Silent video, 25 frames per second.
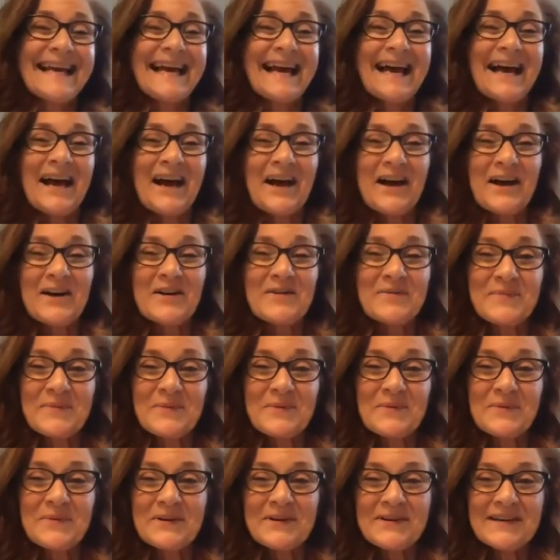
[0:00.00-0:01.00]

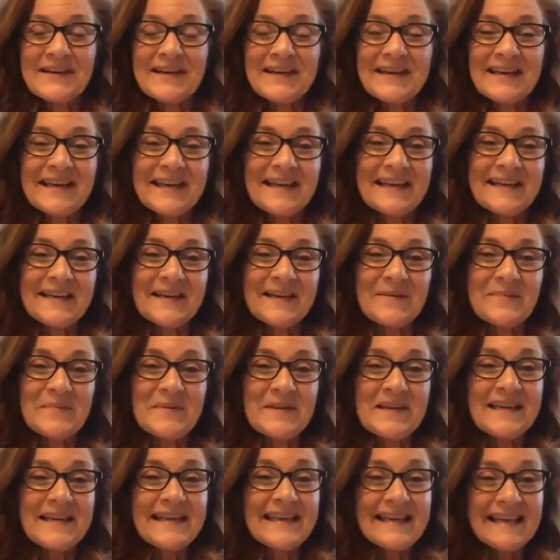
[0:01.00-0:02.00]
we're going to
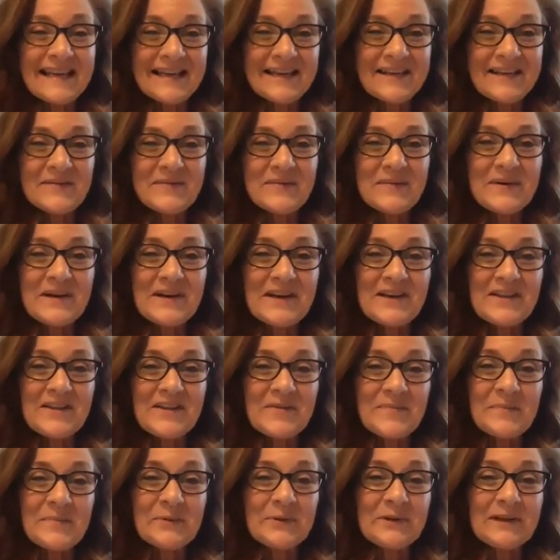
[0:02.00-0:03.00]
begin with
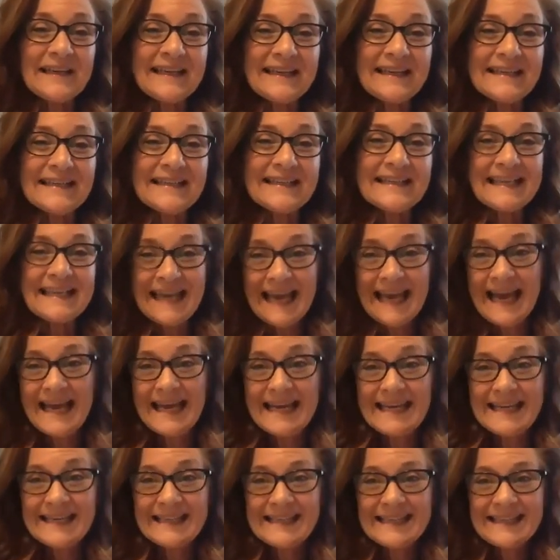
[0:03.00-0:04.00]
Blink
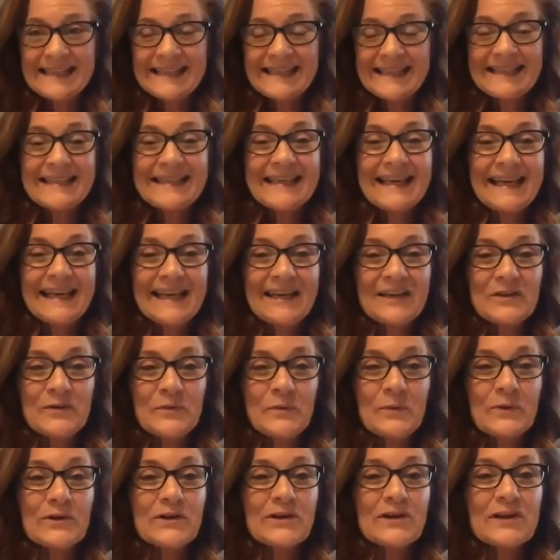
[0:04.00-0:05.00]
today, and
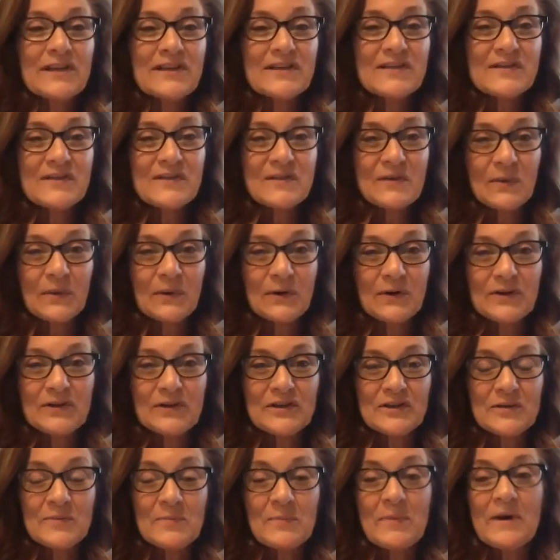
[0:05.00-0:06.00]
we're going to
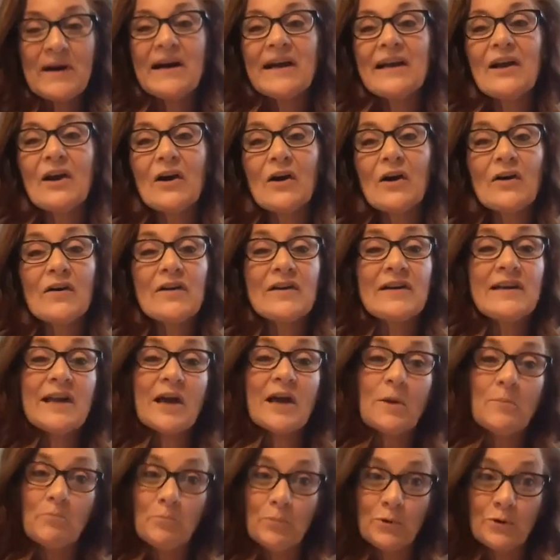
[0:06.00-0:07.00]
sort by our
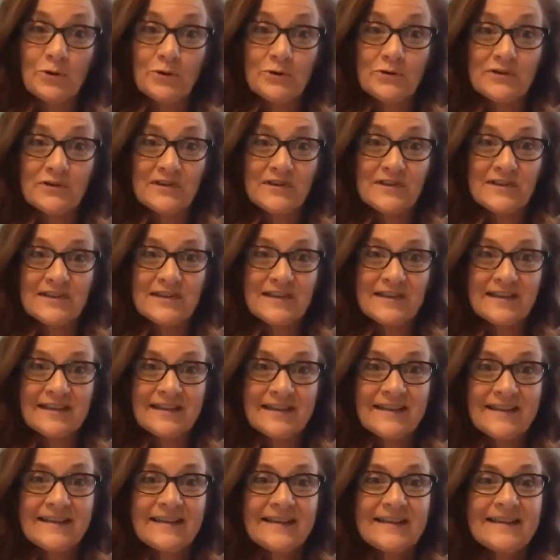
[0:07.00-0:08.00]
numbers.
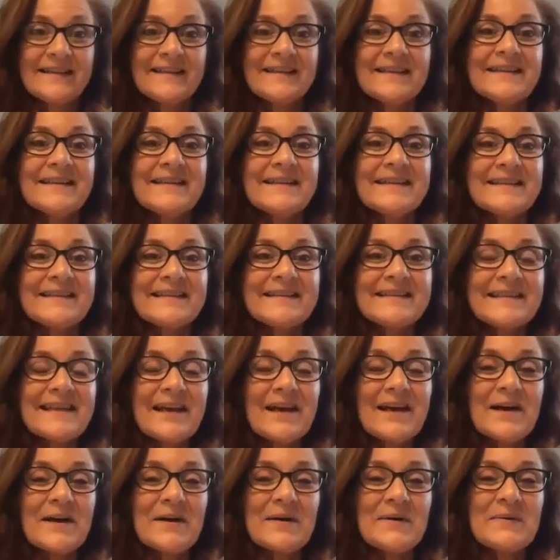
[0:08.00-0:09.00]

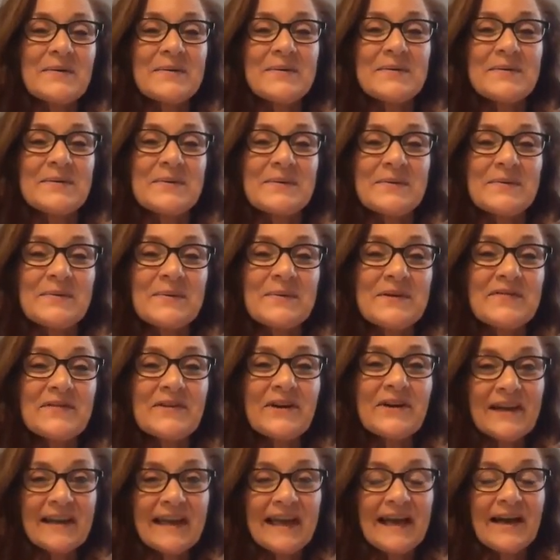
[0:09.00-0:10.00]
So we've
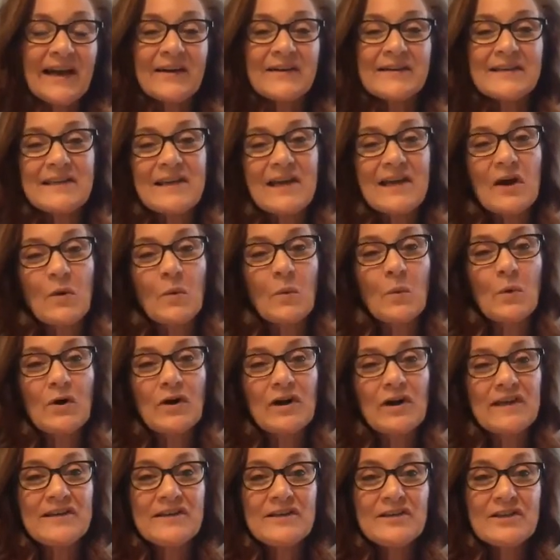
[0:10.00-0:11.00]
got out a
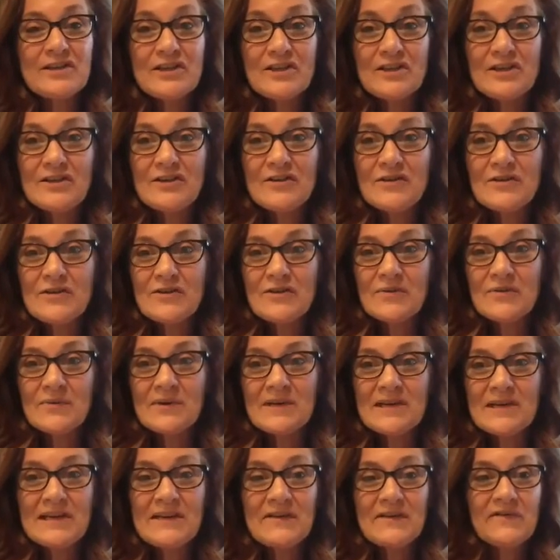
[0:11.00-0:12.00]
1, 2,
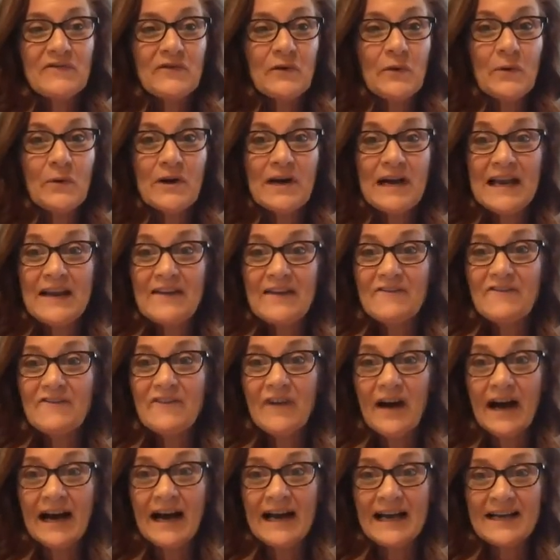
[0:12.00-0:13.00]
3, 4, and
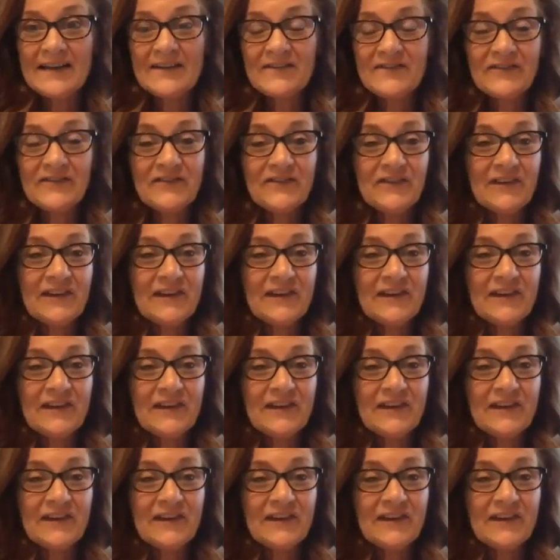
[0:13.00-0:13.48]
5.